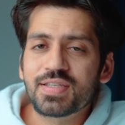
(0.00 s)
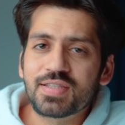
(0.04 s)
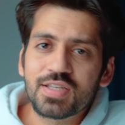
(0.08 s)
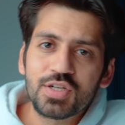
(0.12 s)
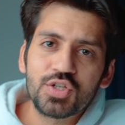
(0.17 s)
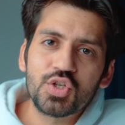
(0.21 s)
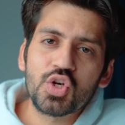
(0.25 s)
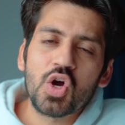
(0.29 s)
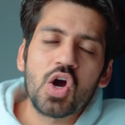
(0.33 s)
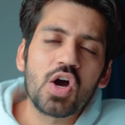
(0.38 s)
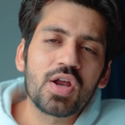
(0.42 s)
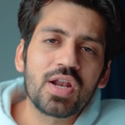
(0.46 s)
the
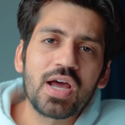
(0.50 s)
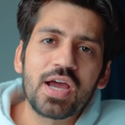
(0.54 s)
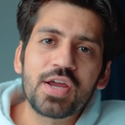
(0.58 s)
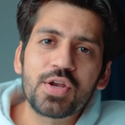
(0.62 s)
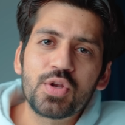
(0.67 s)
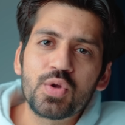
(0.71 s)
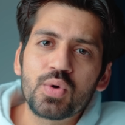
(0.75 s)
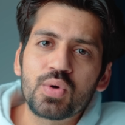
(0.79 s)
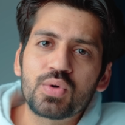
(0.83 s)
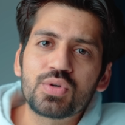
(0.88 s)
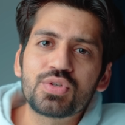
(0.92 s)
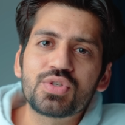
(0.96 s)
shot I
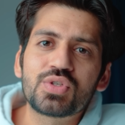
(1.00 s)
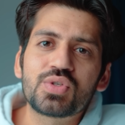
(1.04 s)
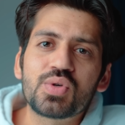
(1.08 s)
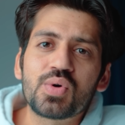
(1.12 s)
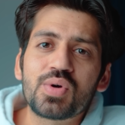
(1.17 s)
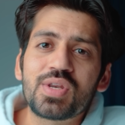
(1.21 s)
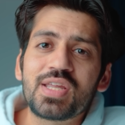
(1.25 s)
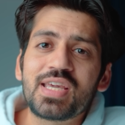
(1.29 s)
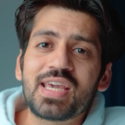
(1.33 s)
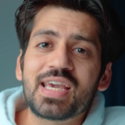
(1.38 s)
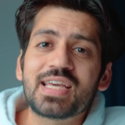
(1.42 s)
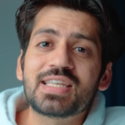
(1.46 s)
took on
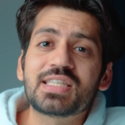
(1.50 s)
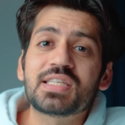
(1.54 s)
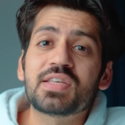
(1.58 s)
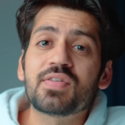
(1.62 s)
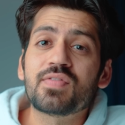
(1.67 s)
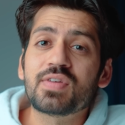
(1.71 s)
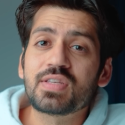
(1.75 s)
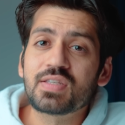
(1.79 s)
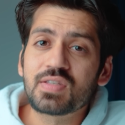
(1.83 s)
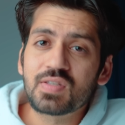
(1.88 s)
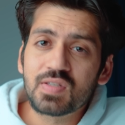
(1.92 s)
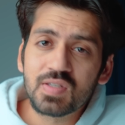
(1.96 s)
Sony
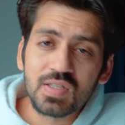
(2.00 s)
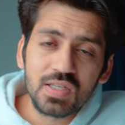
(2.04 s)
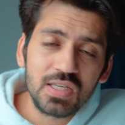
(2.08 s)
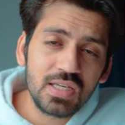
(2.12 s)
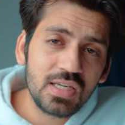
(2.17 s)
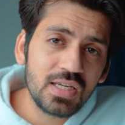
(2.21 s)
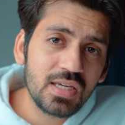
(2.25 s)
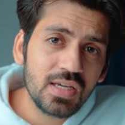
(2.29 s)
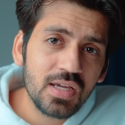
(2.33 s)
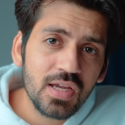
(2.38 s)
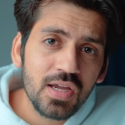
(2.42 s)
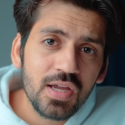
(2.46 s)
a7c
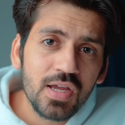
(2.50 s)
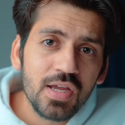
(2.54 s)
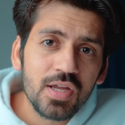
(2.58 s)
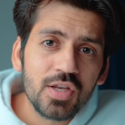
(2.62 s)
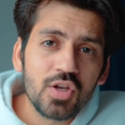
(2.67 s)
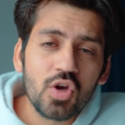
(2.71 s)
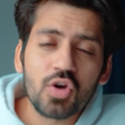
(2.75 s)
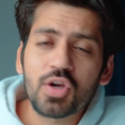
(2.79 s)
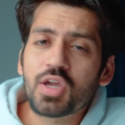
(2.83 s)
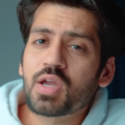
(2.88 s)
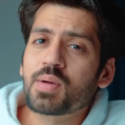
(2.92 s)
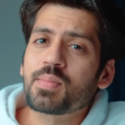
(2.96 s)

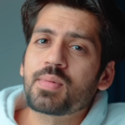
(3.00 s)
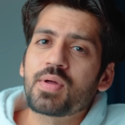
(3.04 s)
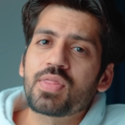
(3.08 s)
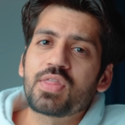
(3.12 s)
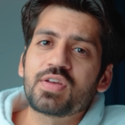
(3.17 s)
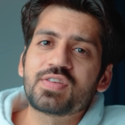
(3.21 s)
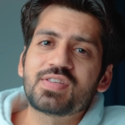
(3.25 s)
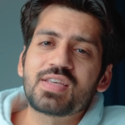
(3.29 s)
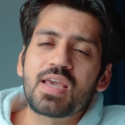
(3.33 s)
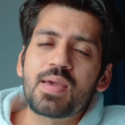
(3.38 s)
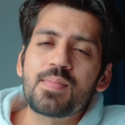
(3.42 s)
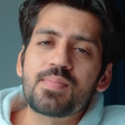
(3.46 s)
talking about
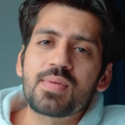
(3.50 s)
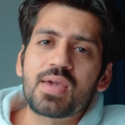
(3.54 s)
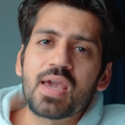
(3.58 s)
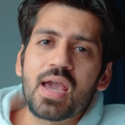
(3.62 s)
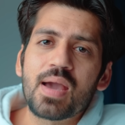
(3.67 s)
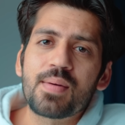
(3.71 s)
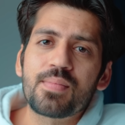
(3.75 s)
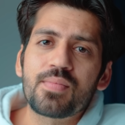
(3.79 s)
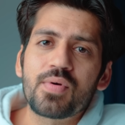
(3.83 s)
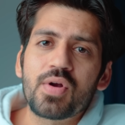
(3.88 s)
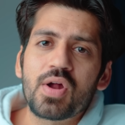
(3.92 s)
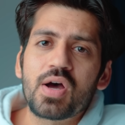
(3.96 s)
the same
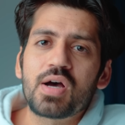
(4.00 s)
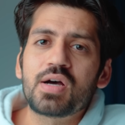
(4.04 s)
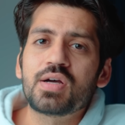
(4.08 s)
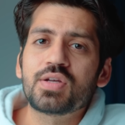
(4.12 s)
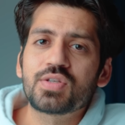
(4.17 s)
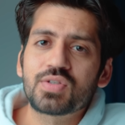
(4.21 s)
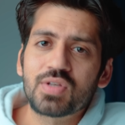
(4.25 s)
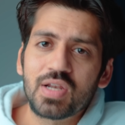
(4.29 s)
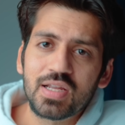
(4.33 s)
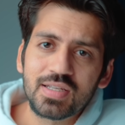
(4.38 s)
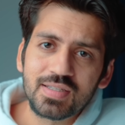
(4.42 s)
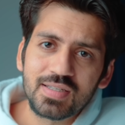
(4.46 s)
camera.
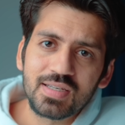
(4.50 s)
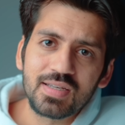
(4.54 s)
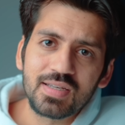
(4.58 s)
So let's see